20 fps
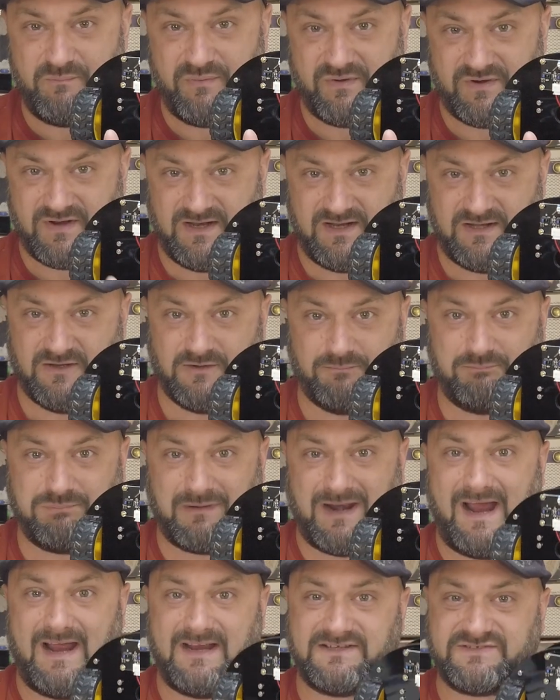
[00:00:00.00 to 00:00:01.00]
you put a little
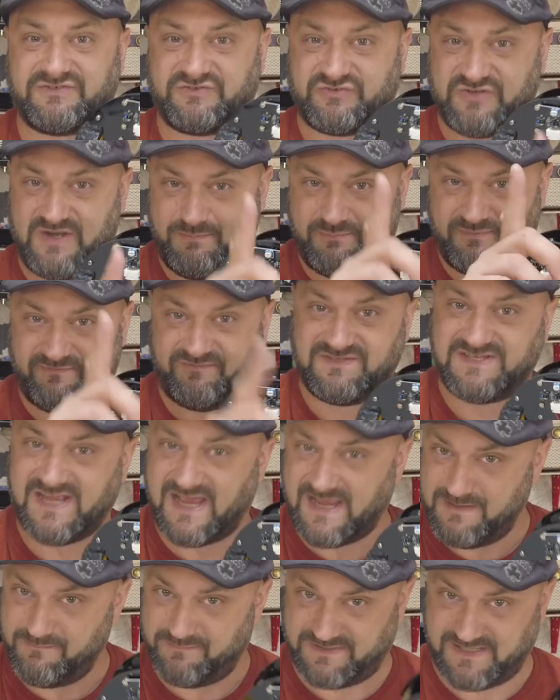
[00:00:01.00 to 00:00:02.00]
black strip of
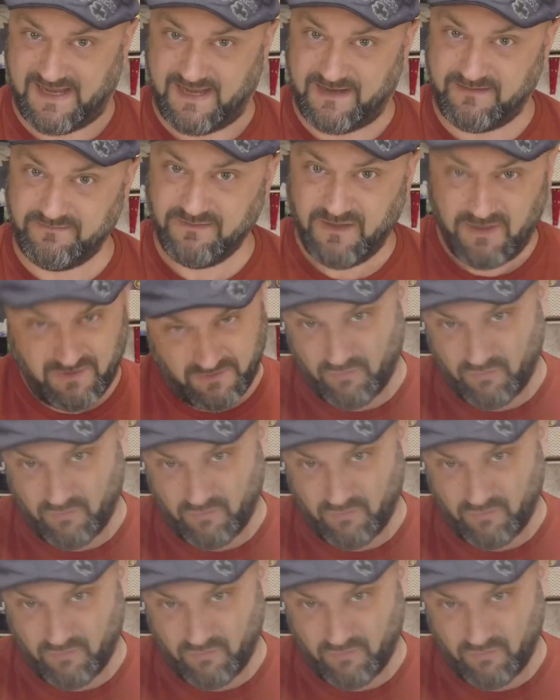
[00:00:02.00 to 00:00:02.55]
tape down